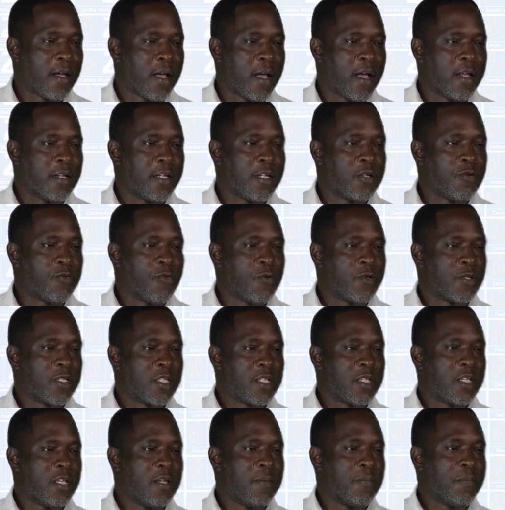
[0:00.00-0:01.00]
And it
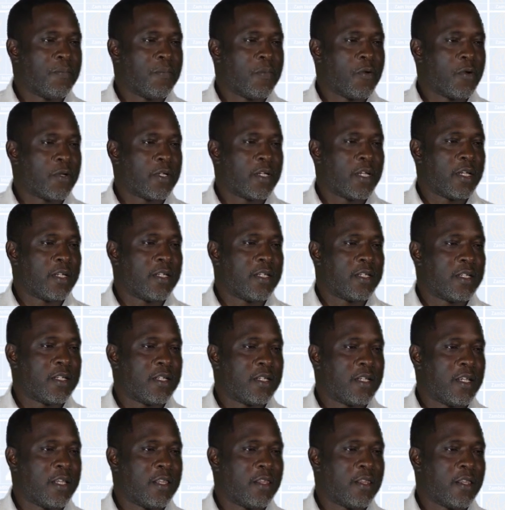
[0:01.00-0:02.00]
was imported
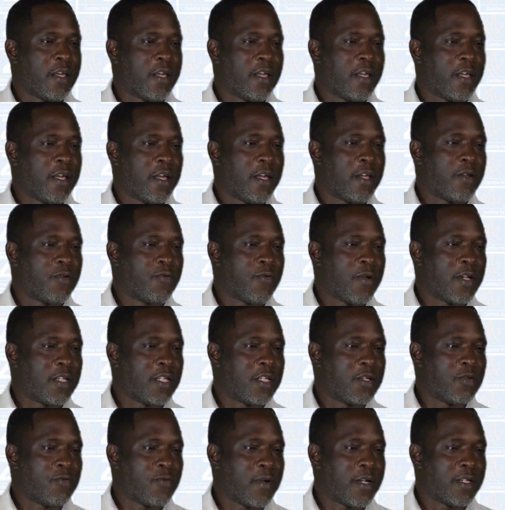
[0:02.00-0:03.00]
in the year
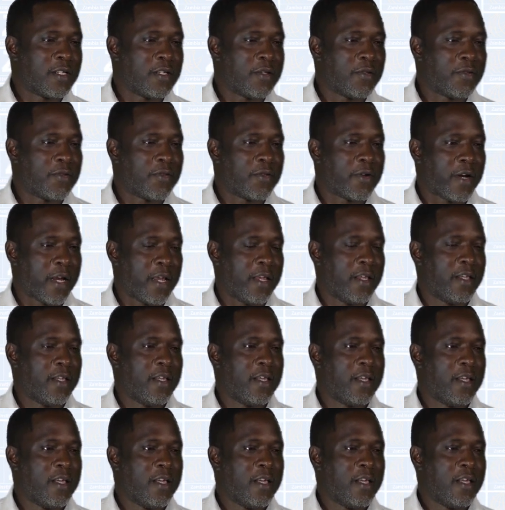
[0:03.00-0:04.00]
2023.
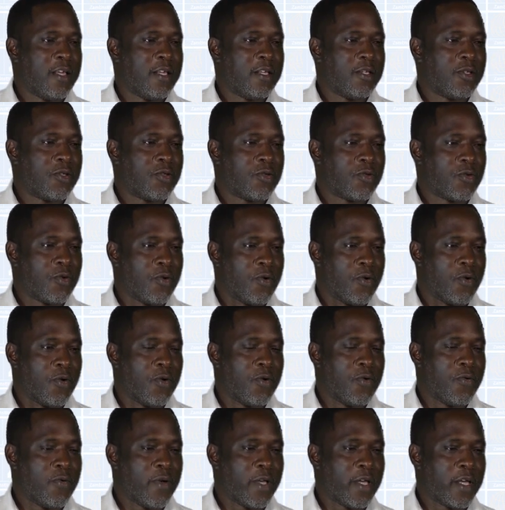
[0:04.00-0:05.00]

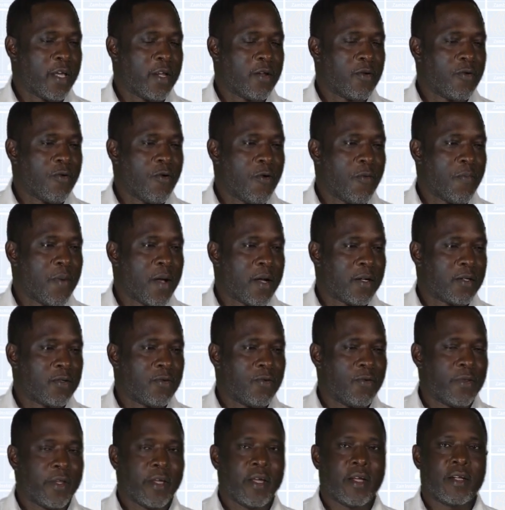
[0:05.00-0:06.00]
So we can go back
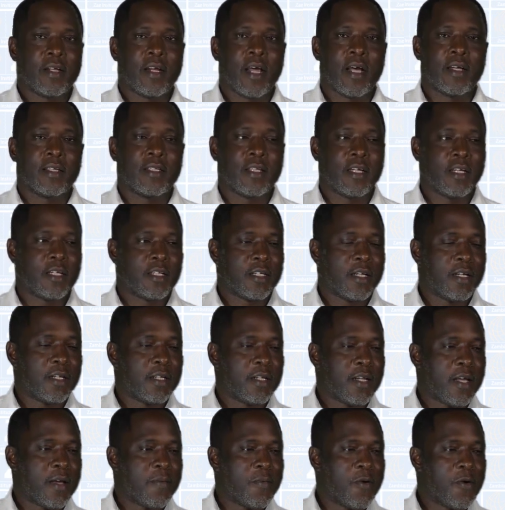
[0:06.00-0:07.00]
to the taxation
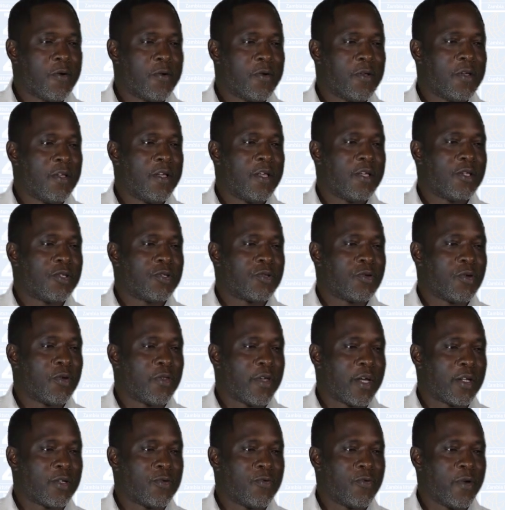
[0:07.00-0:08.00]
table so
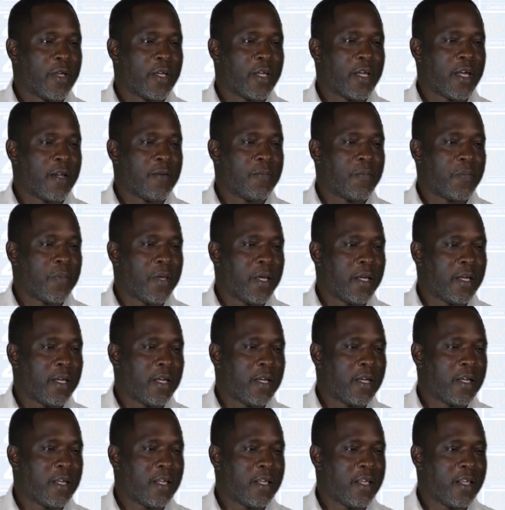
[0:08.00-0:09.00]
that we can
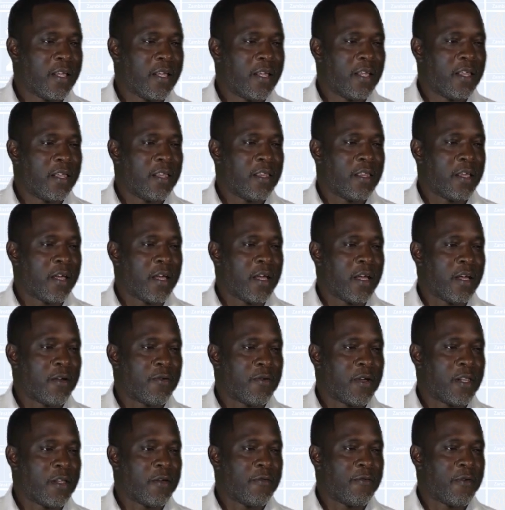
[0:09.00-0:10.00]
pick the
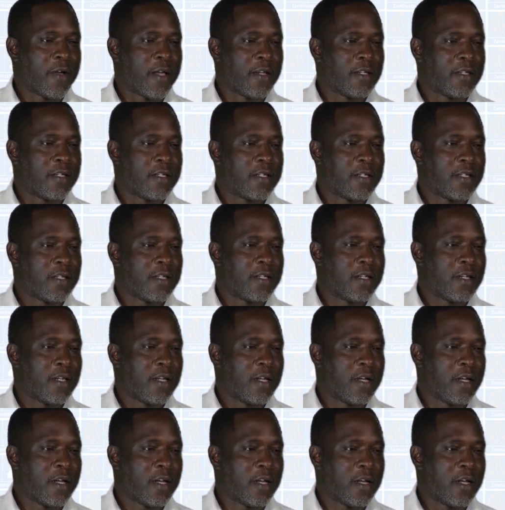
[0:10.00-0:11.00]
relevant
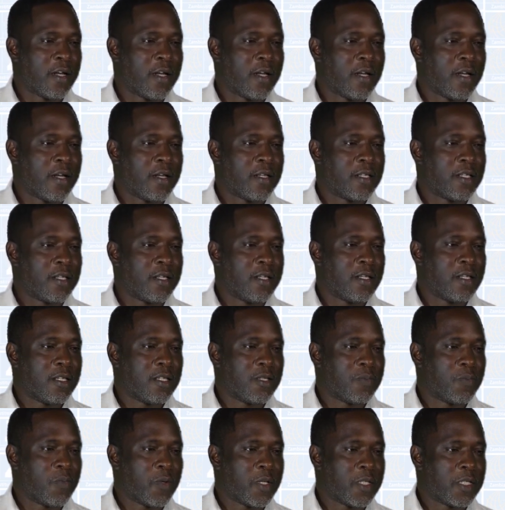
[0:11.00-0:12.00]

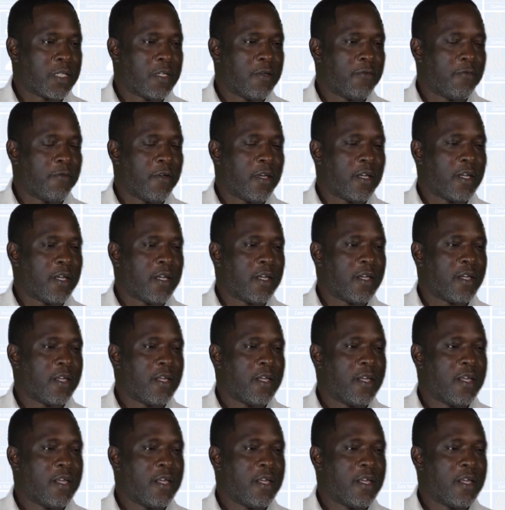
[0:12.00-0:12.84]
specific